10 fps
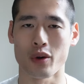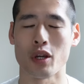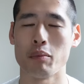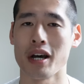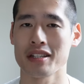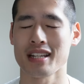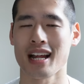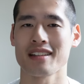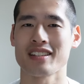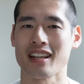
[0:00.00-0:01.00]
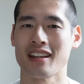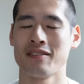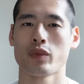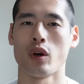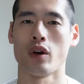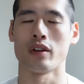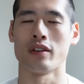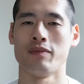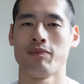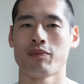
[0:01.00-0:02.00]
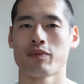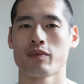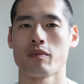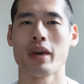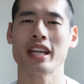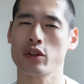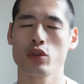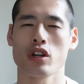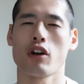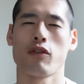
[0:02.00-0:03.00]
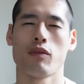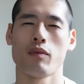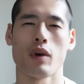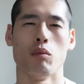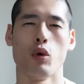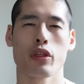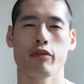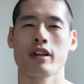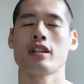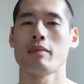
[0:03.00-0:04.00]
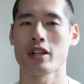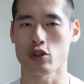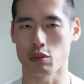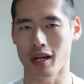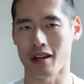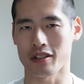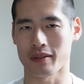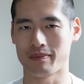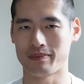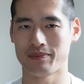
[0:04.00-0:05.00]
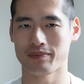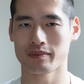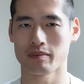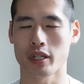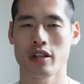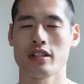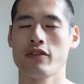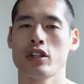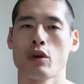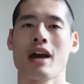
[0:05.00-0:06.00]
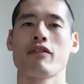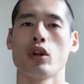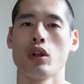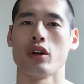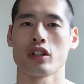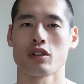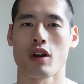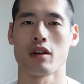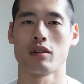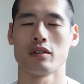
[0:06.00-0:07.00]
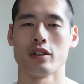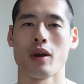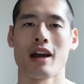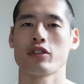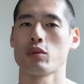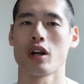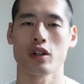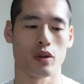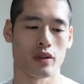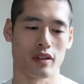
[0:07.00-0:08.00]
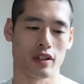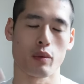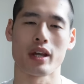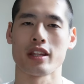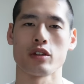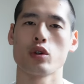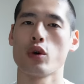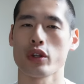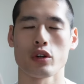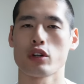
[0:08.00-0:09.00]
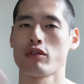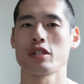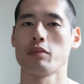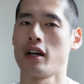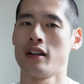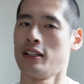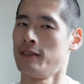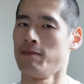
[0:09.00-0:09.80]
on your personality, on making yourself a more three-dimensional person. Because if you don't have your looks right, you have to work on the way that you talk, your charisma,